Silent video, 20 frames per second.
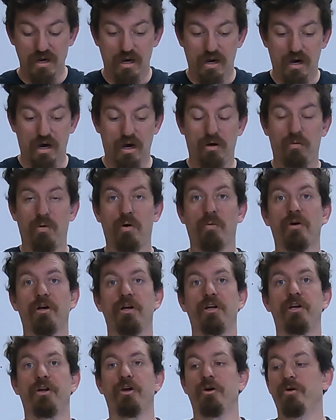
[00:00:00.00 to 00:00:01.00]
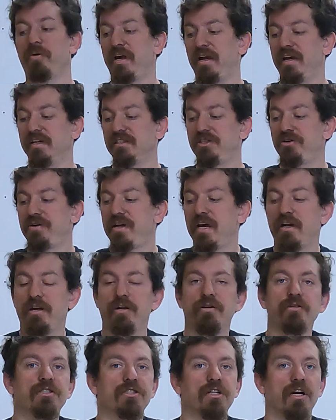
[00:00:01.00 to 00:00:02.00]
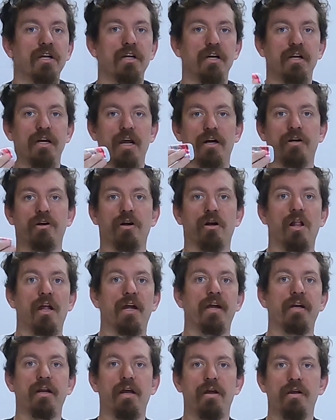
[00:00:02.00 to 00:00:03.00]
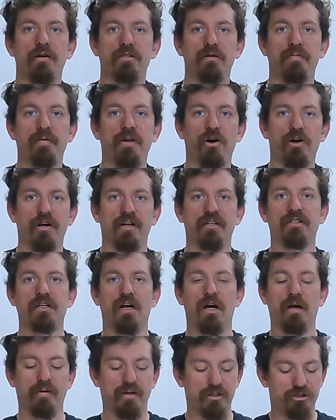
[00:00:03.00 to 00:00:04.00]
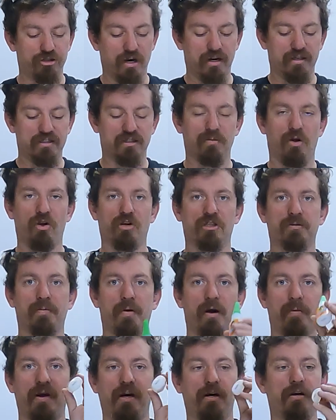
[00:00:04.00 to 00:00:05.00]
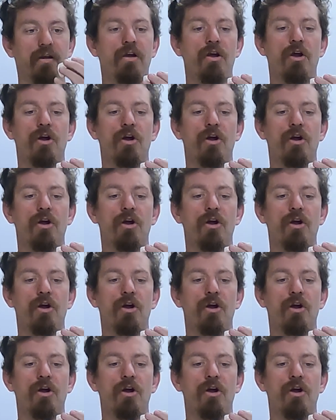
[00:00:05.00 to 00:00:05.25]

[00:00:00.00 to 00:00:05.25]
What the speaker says: What we're gonna do is you can use cyanide acrylite. To be honest, I'm gonna try a small experiment.